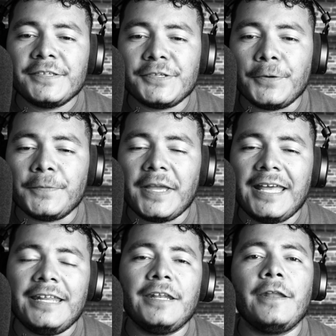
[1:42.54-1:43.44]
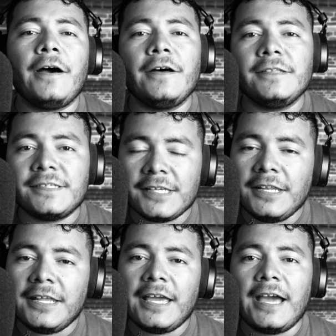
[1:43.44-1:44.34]
so, and then on
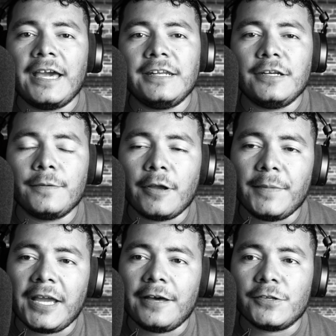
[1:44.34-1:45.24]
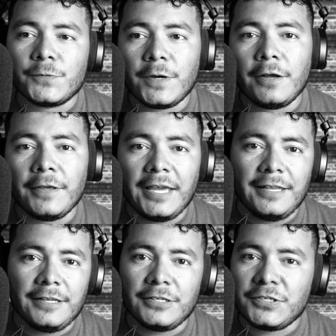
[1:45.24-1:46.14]
Sunday, I ended up coming out as well,
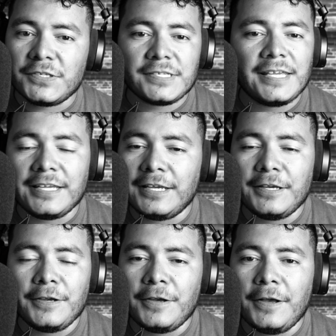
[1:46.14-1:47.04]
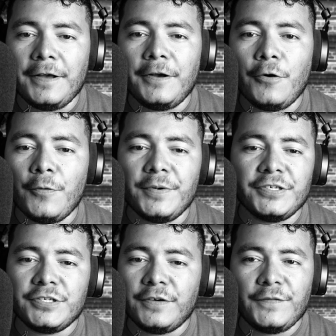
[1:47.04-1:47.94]
and just taking a whole
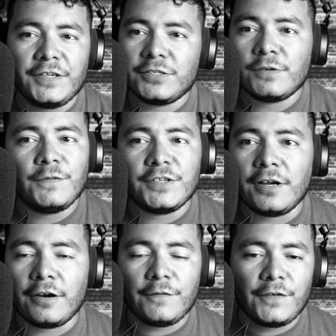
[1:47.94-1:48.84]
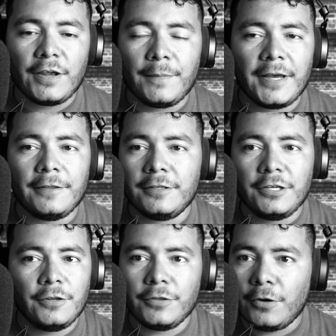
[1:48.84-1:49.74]
bunch of street photography about, you
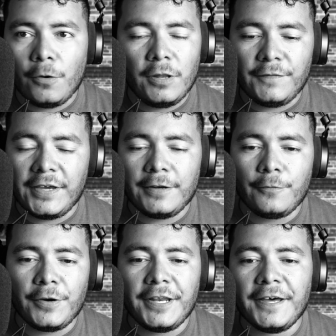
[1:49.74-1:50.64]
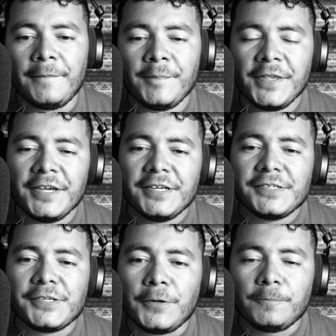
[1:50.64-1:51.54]
know, the whole event and whatnot.
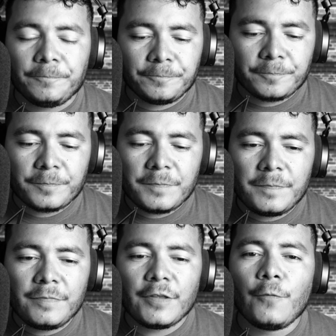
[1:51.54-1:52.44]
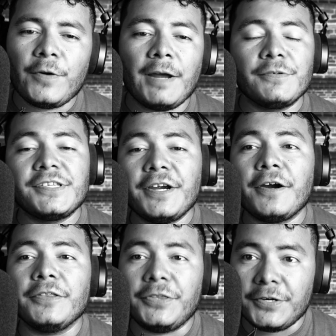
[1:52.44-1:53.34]
So when I was there
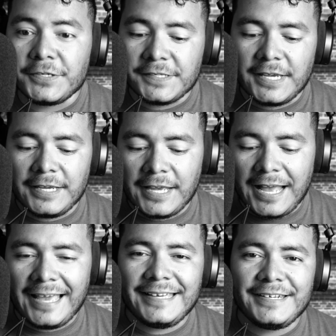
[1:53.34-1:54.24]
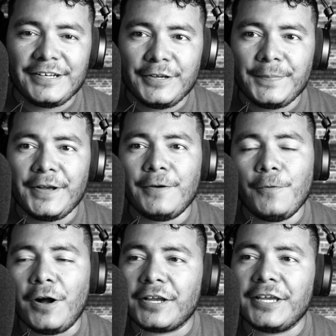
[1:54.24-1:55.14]
on Thursday, I ended up
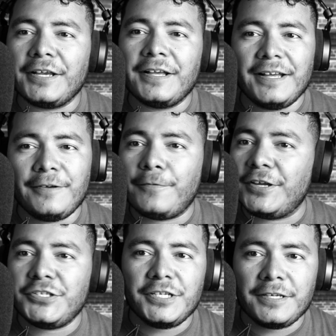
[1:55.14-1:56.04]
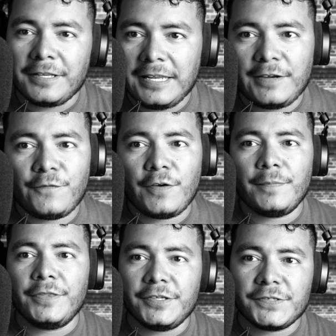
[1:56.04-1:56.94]
walking Reggie, like
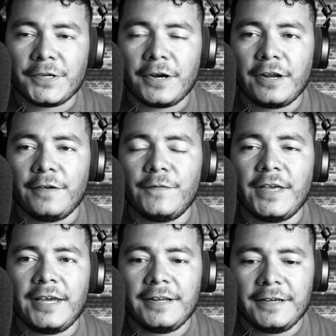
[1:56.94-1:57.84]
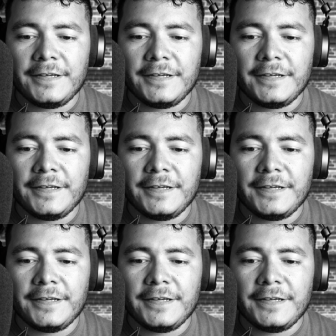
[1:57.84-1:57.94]
from the start of that